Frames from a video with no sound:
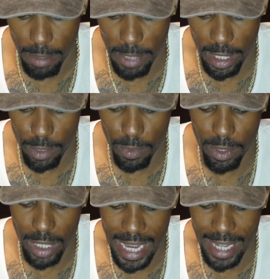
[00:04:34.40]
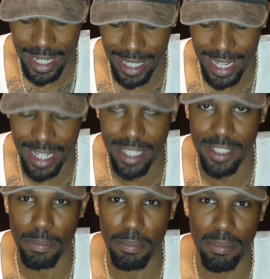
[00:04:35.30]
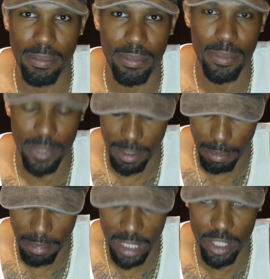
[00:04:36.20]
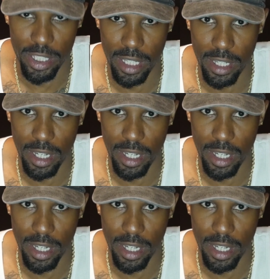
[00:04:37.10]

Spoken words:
Because when you lie, that kind of is some bitch shit.